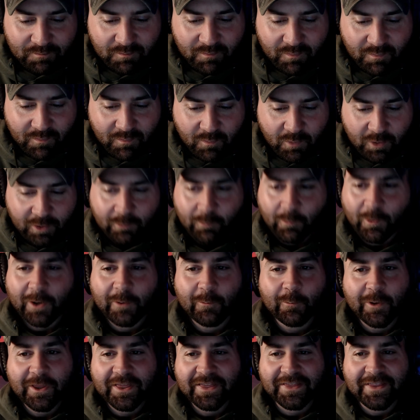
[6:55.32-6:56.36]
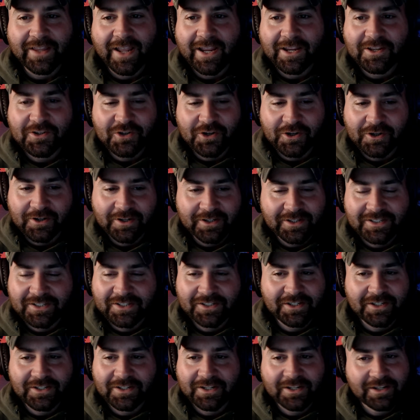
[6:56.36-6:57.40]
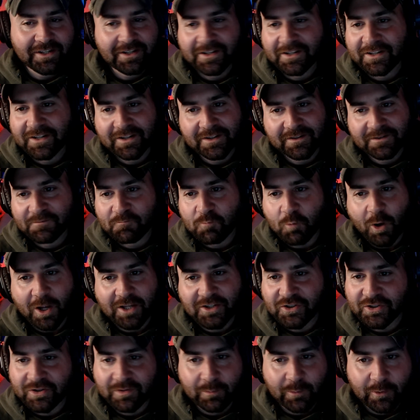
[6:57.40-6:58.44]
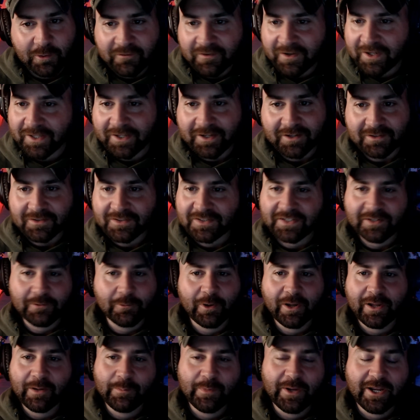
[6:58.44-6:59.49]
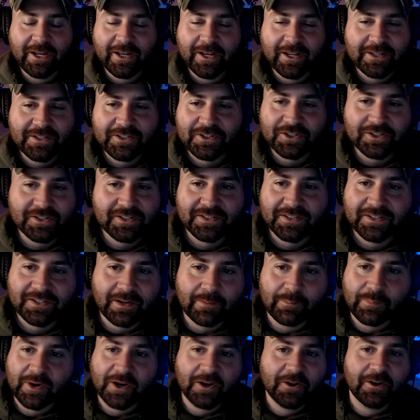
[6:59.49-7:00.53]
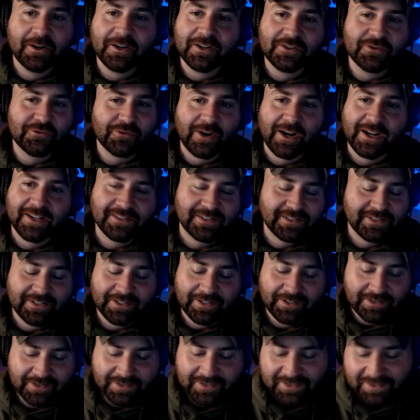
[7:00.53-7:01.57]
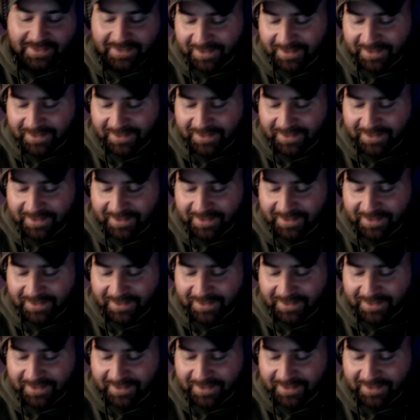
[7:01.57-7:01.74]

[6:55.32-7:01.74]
more one with nature. It's watch the movie and you'll see what I mean. It's just compare and contrast it. It's